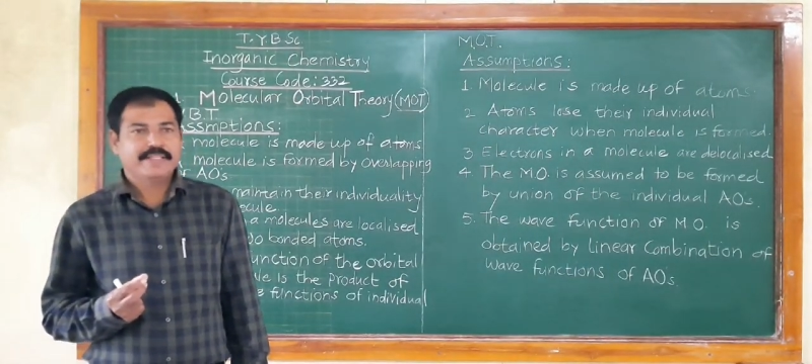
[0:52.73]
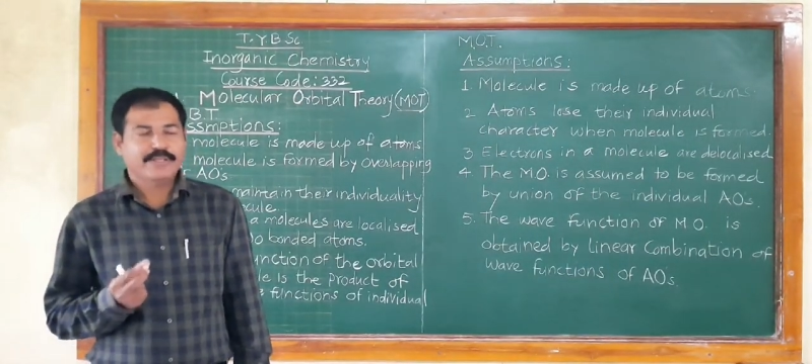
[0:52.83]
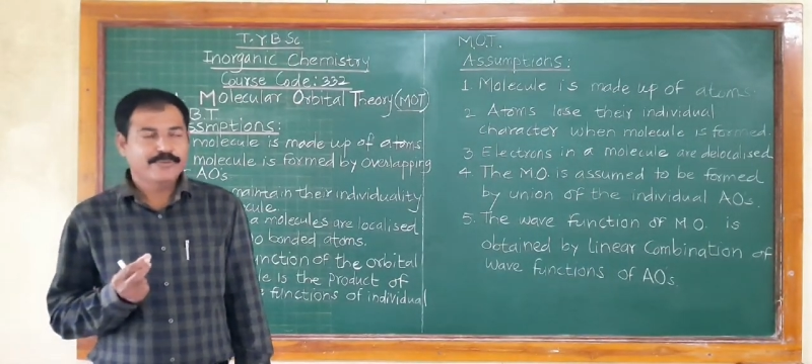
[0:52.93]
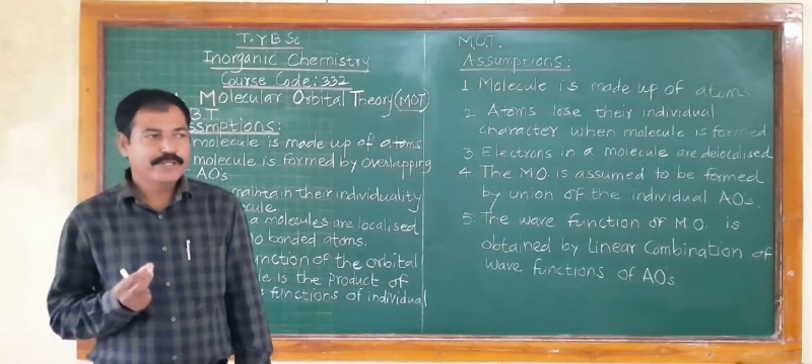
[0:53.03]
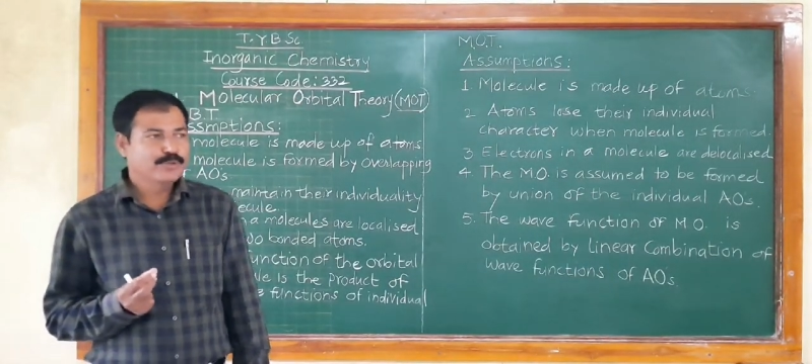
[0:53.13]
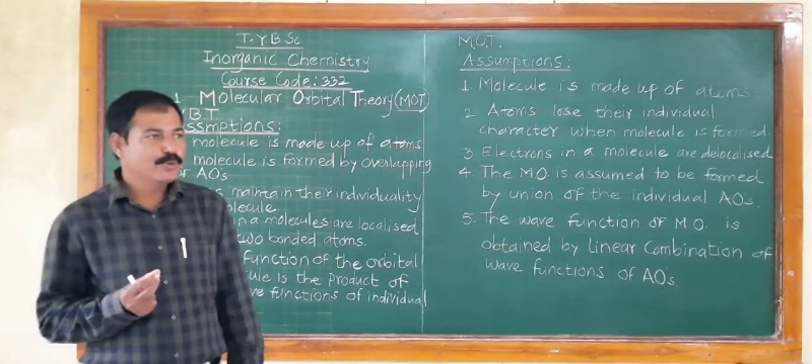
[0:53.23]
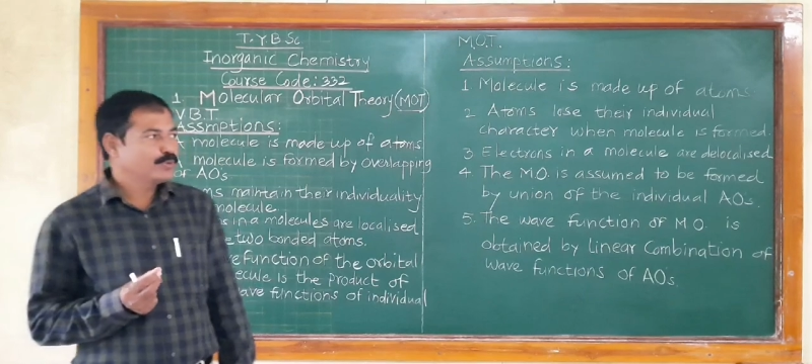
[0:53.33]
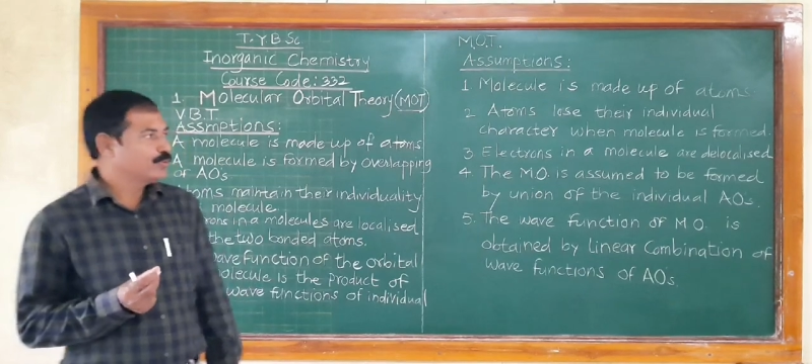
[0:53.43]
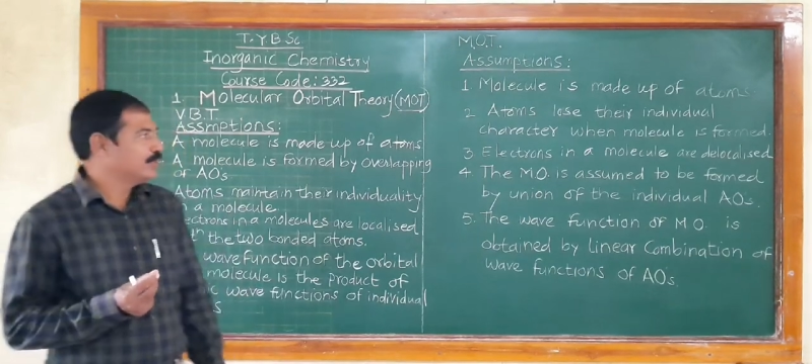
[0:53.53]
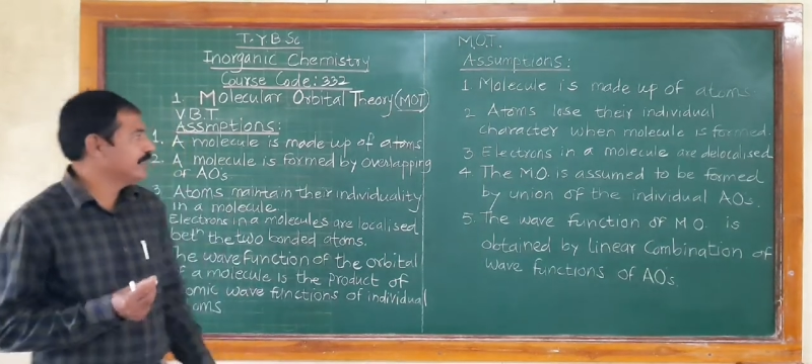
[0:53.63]
Now we
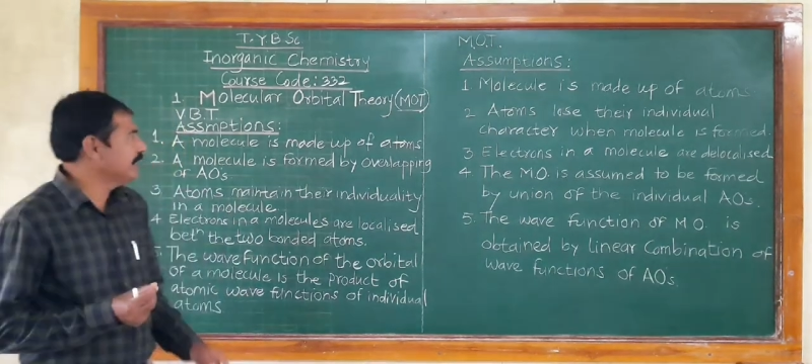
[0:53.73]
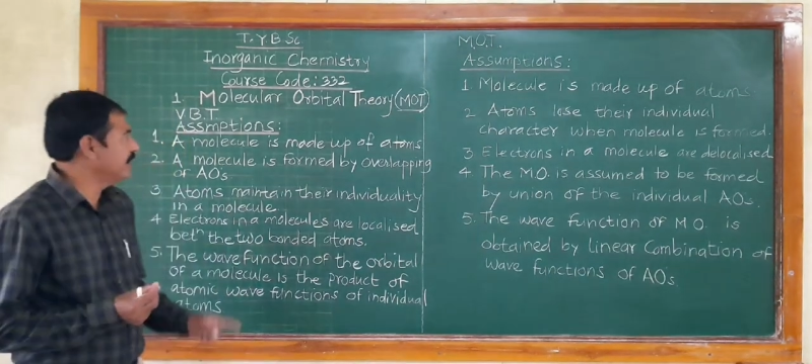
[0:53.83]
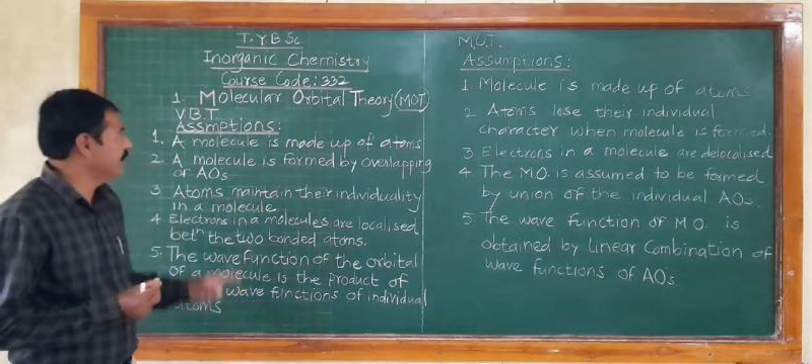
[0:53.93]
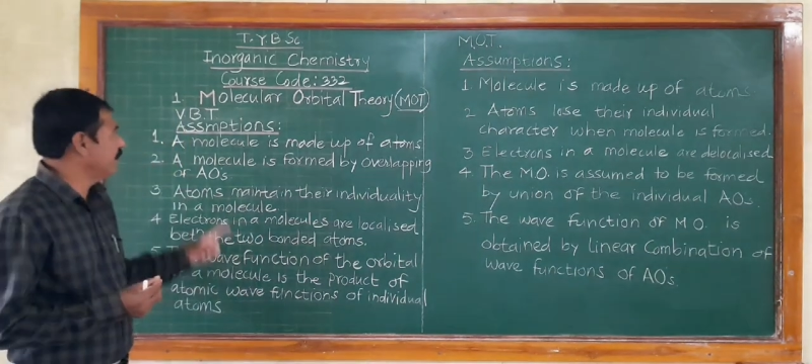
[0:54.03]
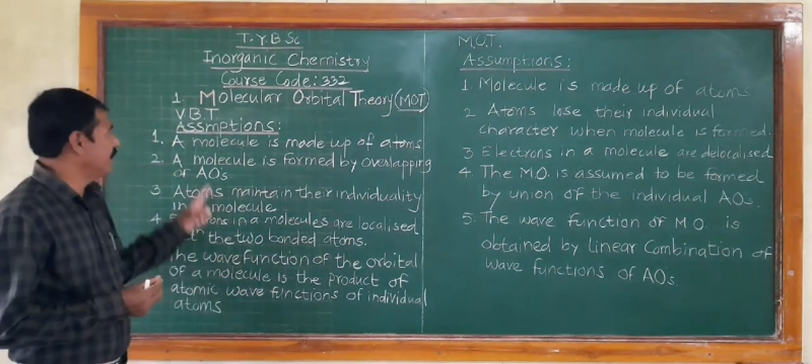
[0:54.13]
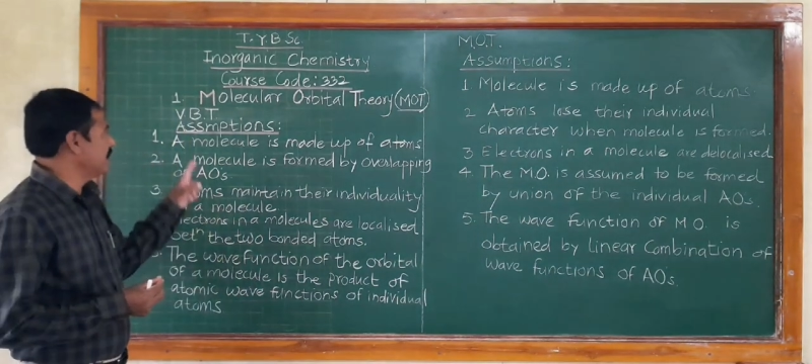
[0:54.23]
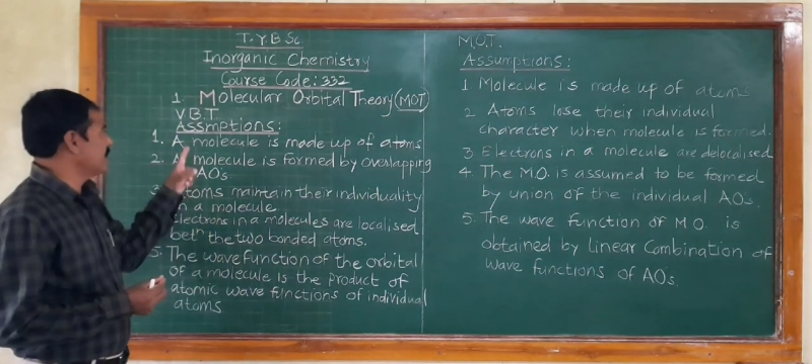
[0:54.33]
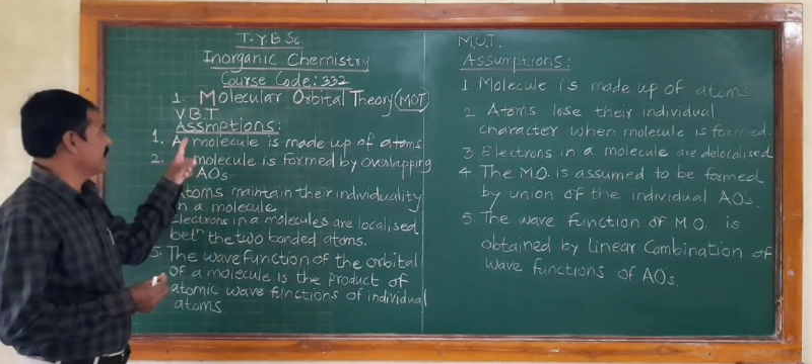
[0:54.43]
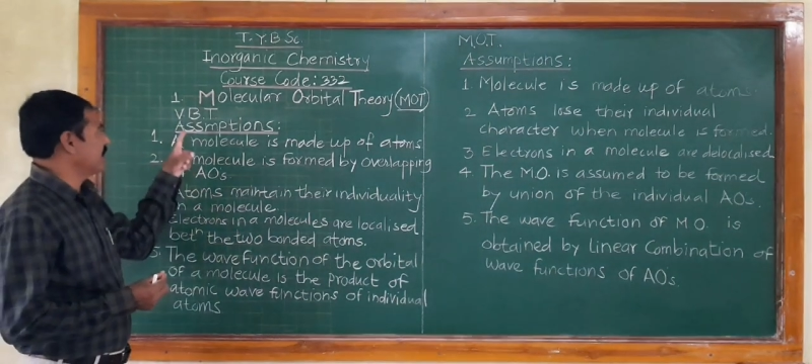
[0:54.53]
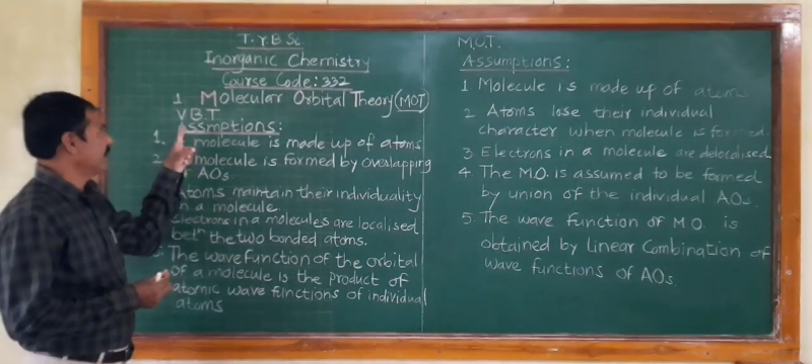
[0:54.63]
go to the
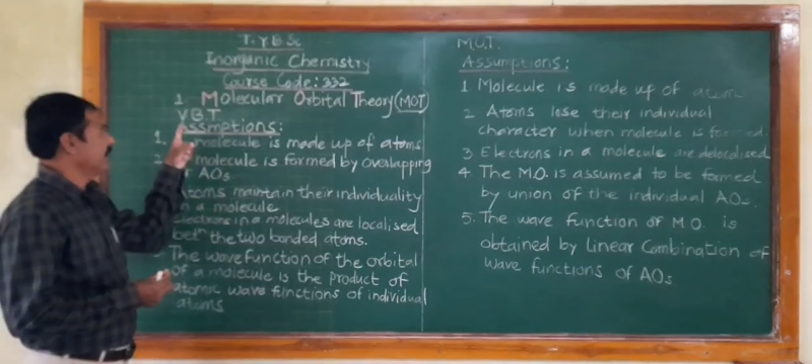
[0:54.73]
first